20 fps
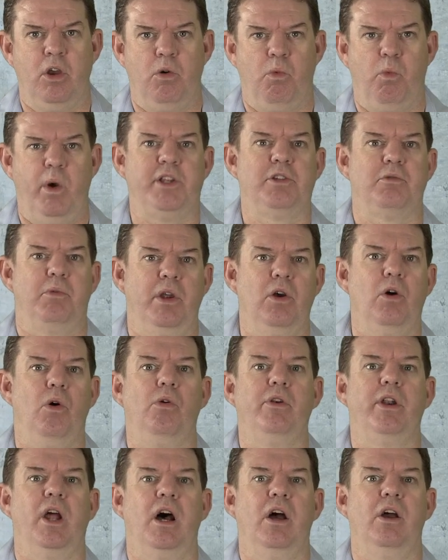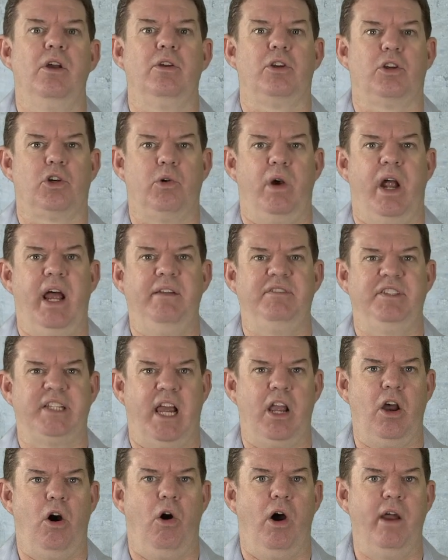which we all know craves a
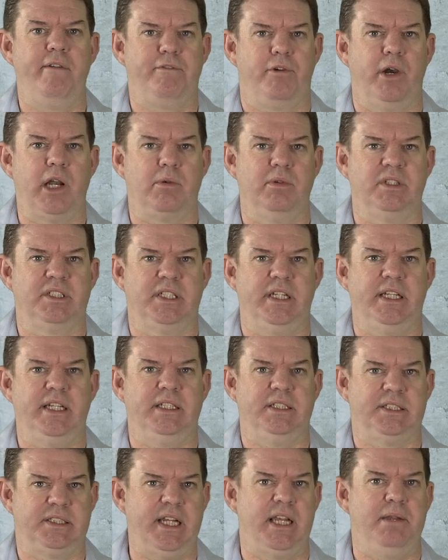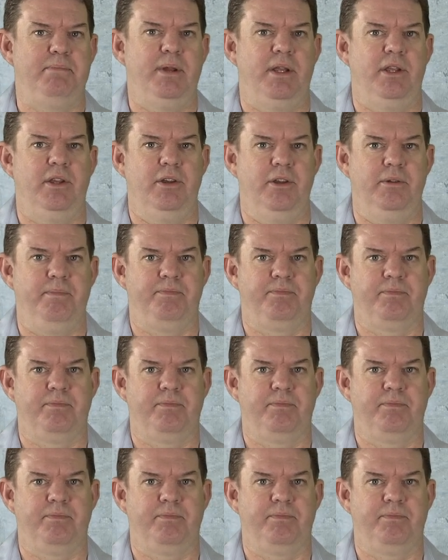high-frequency CPU.